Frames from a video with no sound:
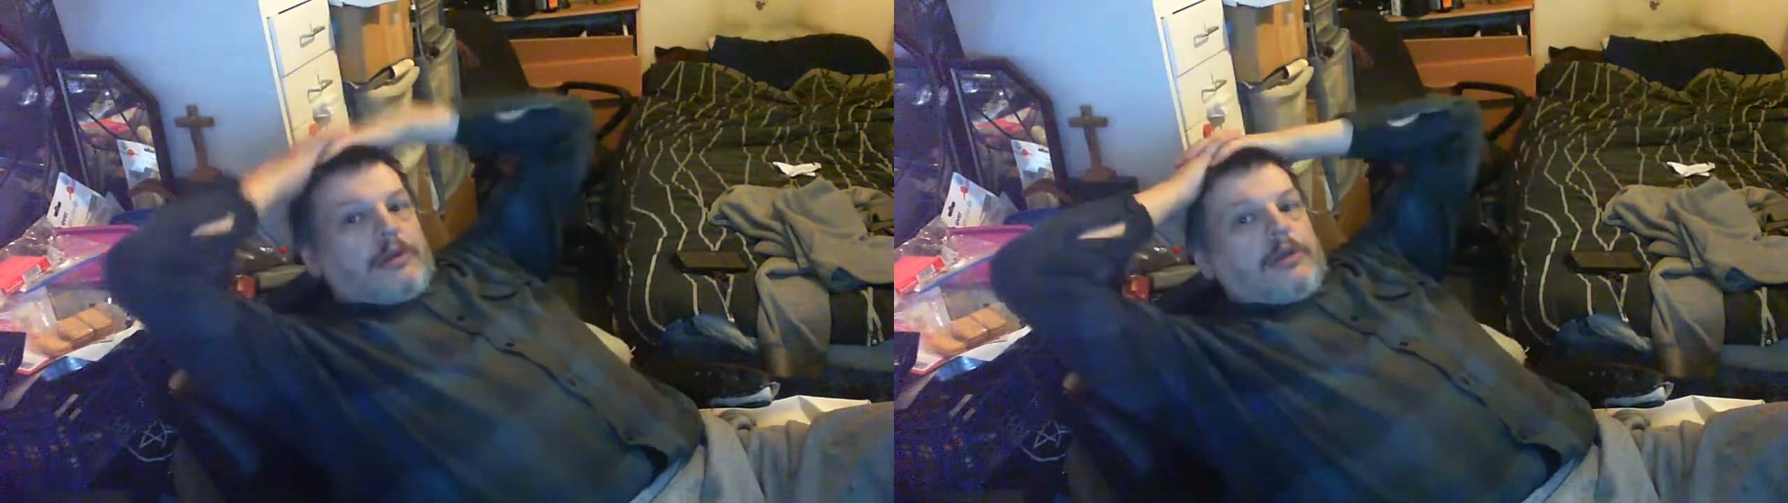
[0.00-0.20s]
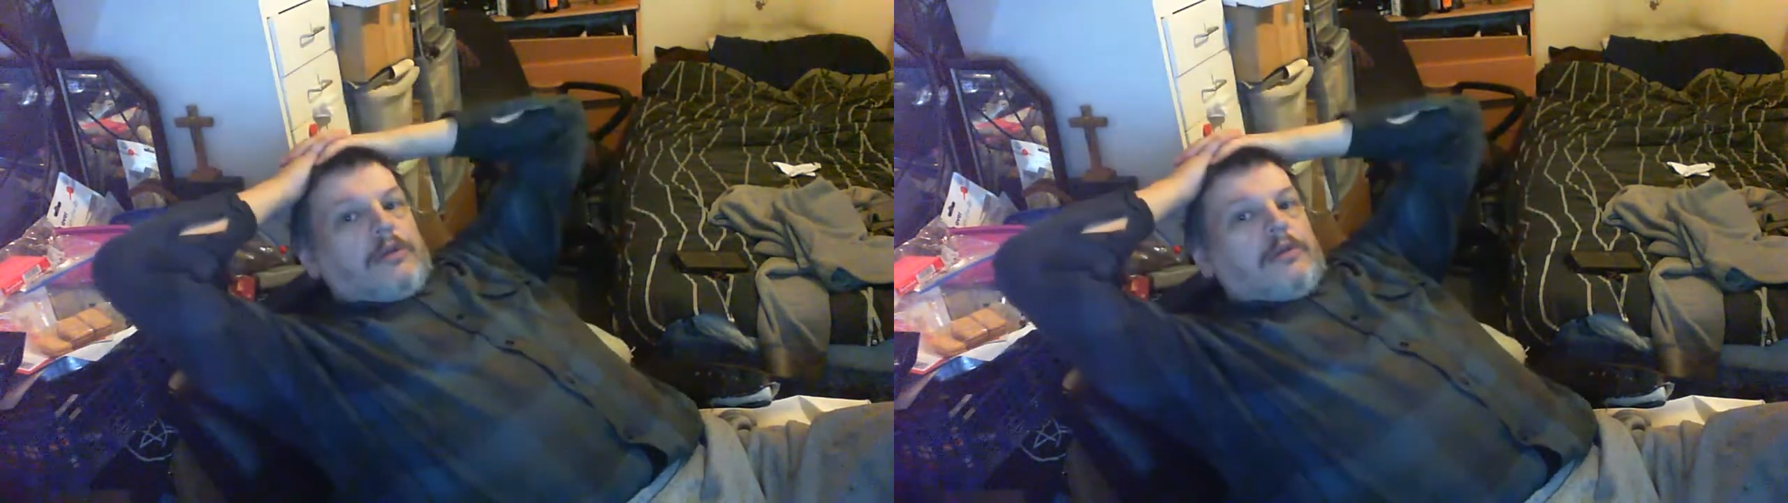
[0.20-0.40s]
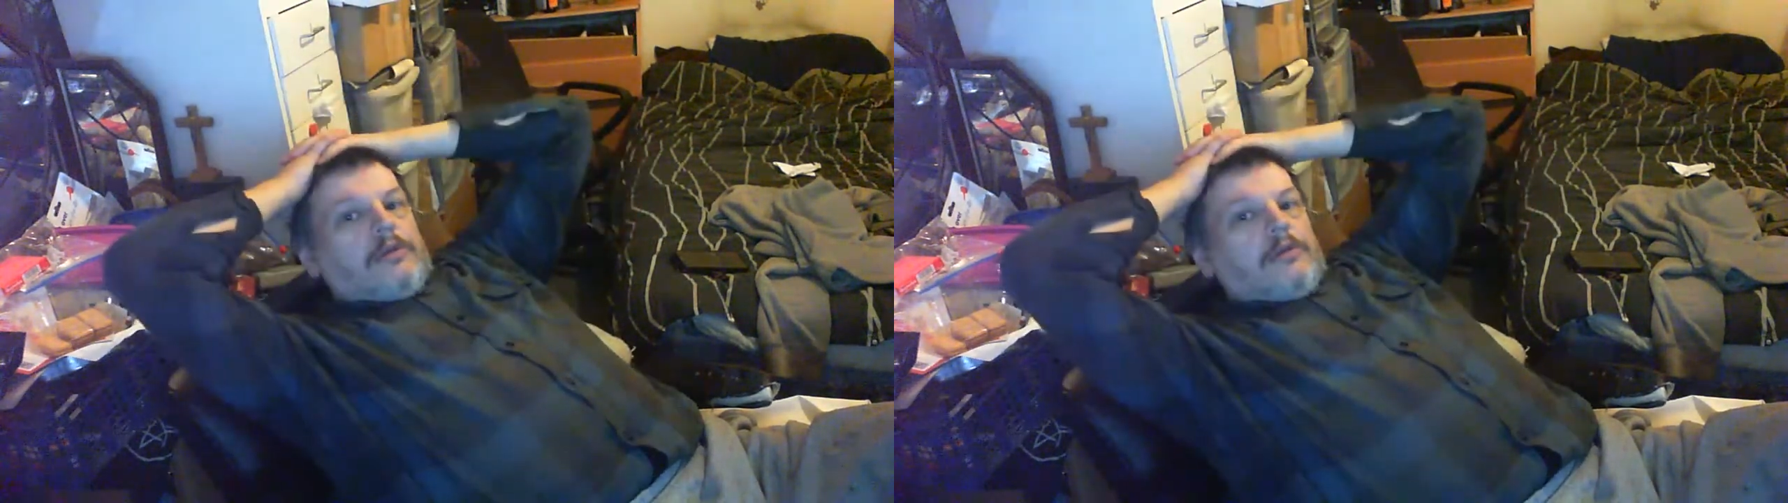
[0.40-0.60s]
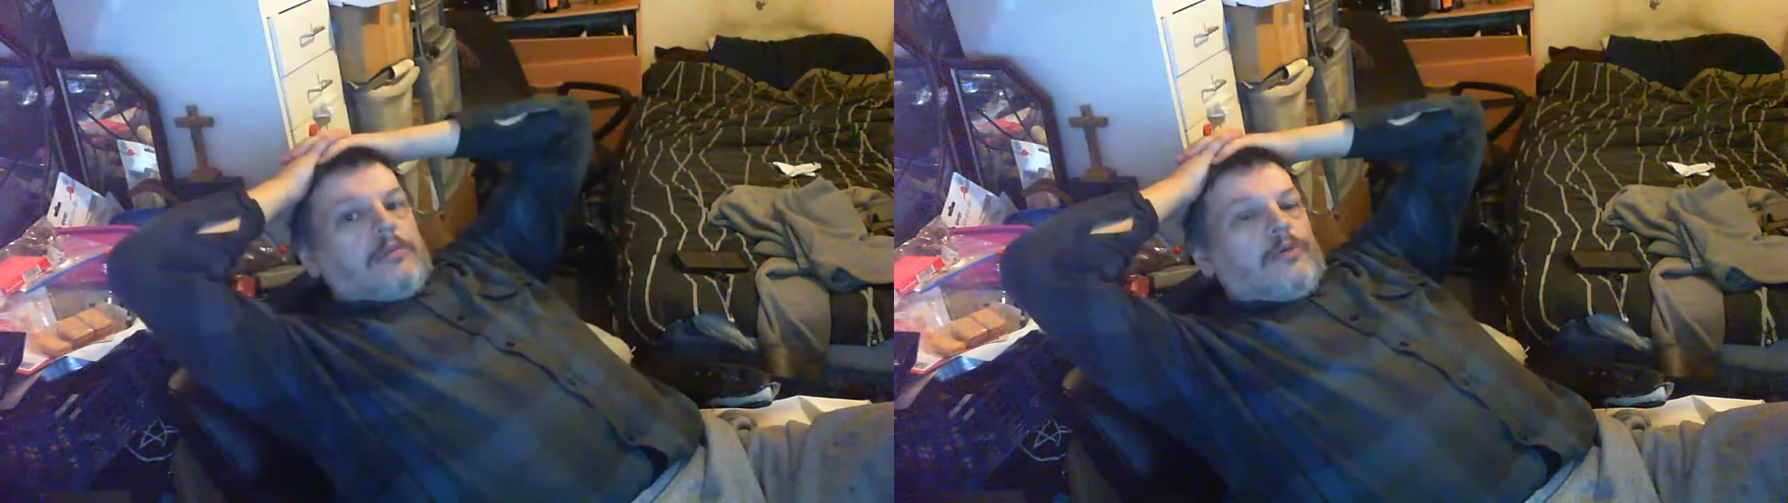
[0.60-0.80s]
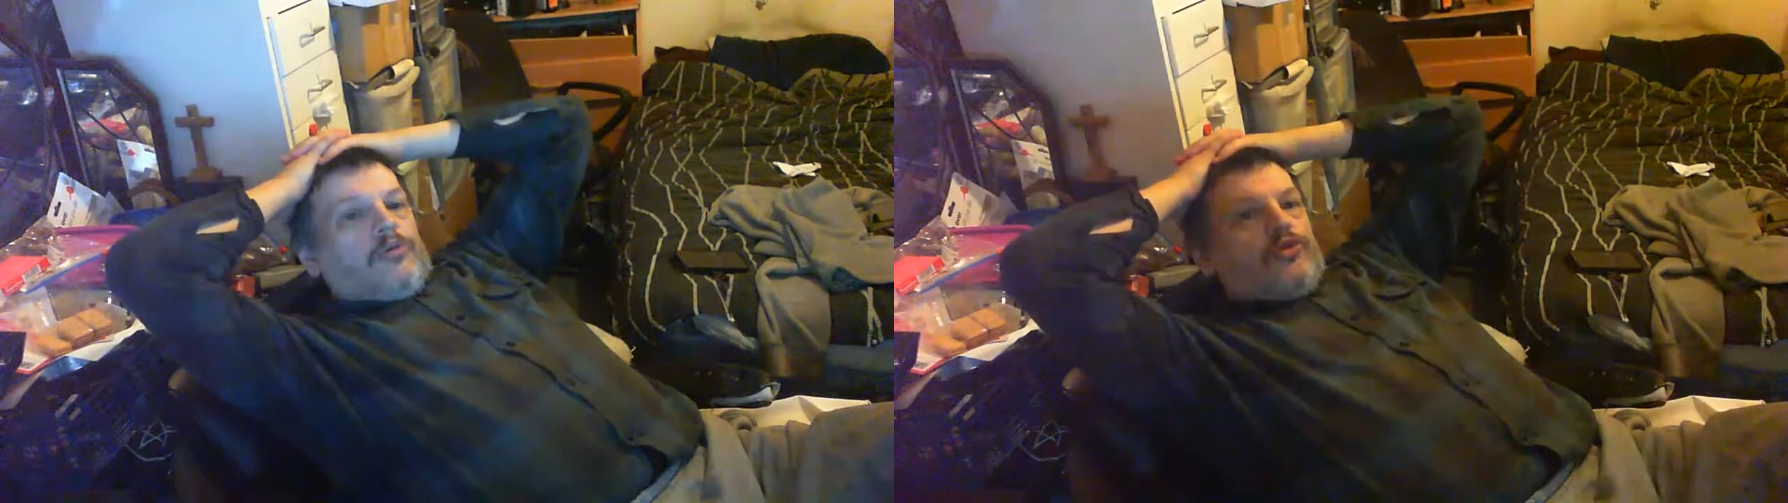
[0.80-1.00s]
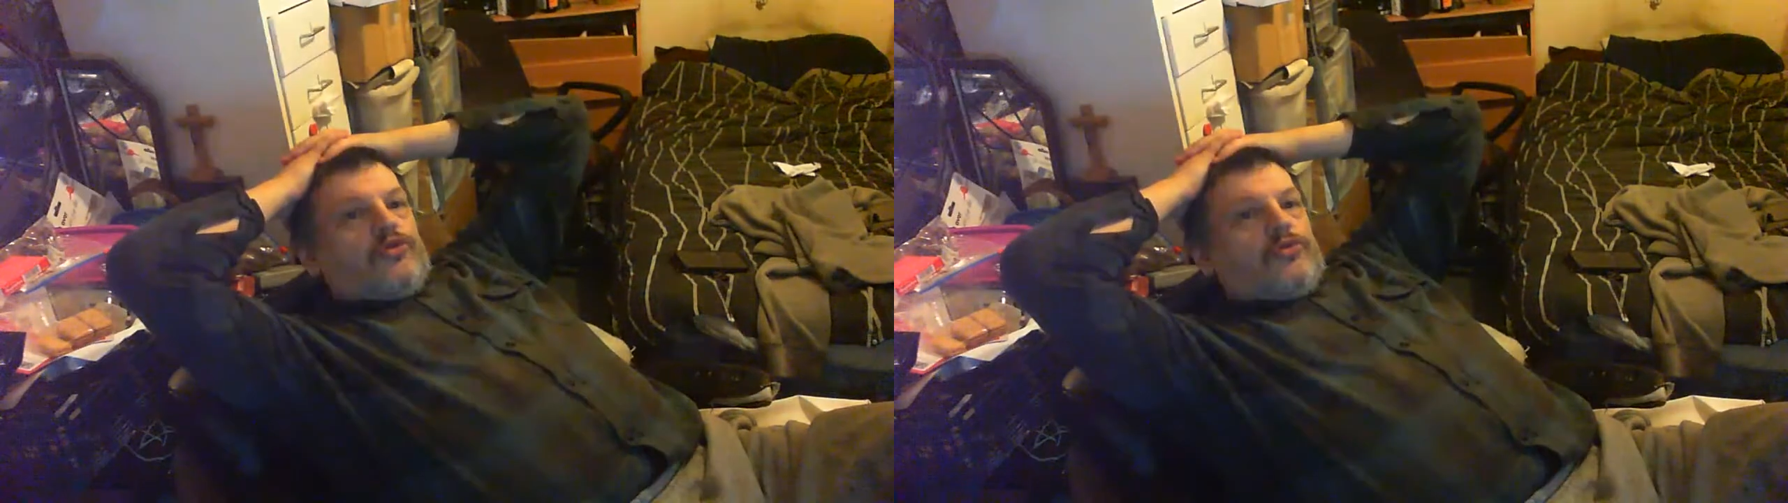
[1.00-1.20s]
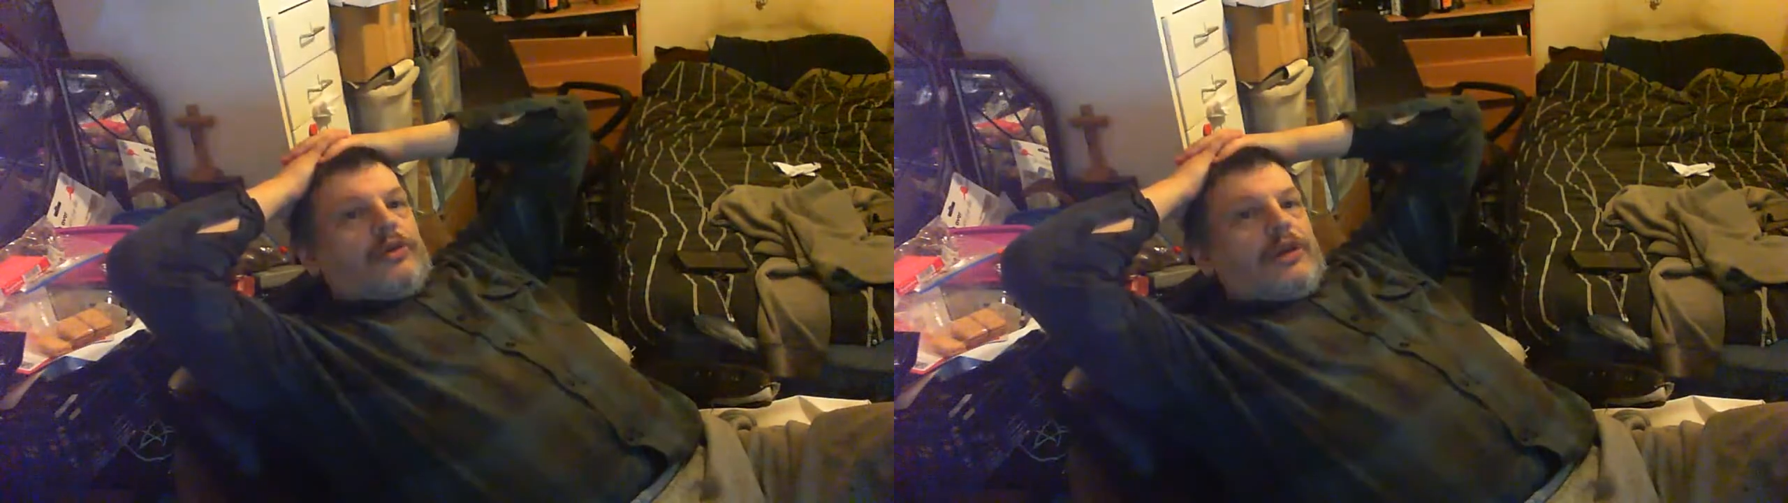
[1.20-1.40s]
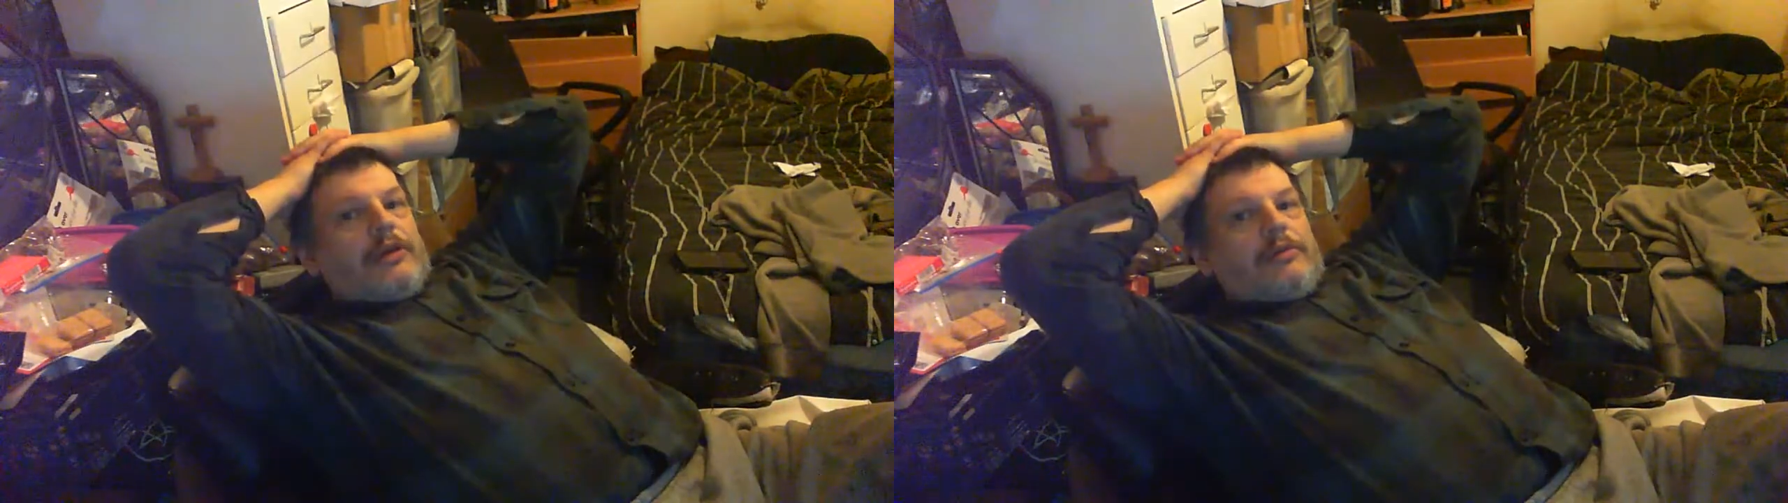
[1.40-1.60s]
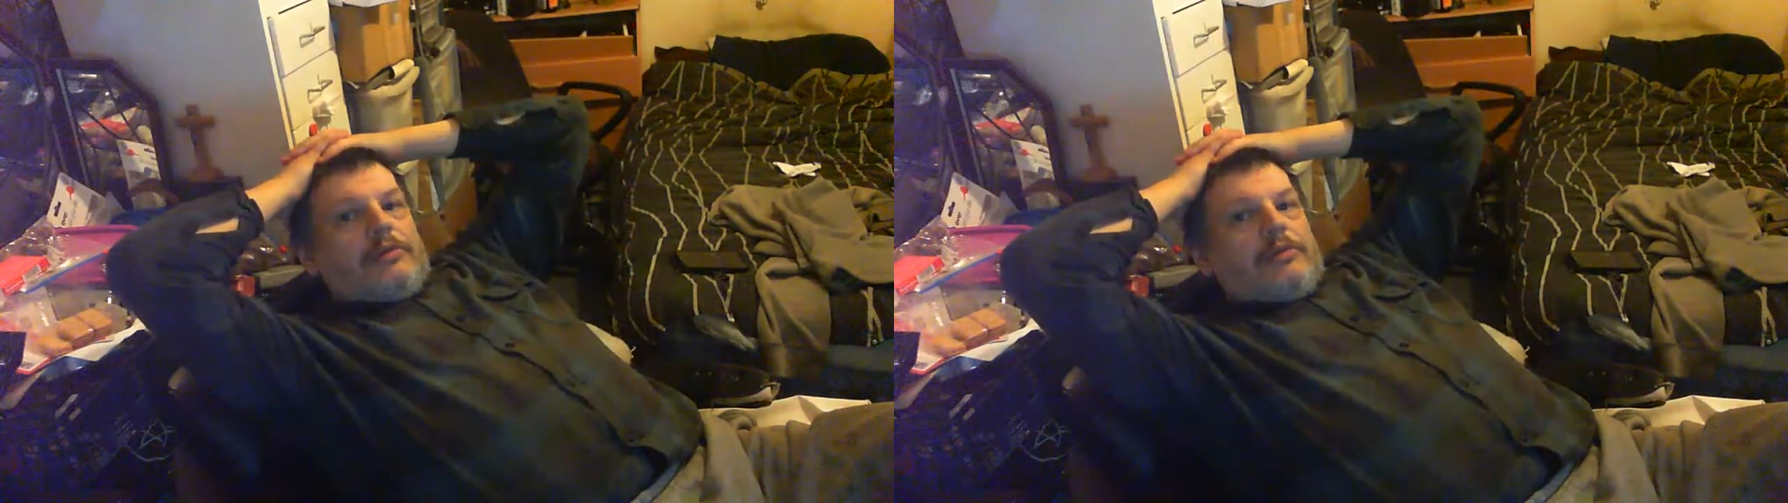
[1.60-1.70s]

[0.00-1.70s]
I'm not sure yet,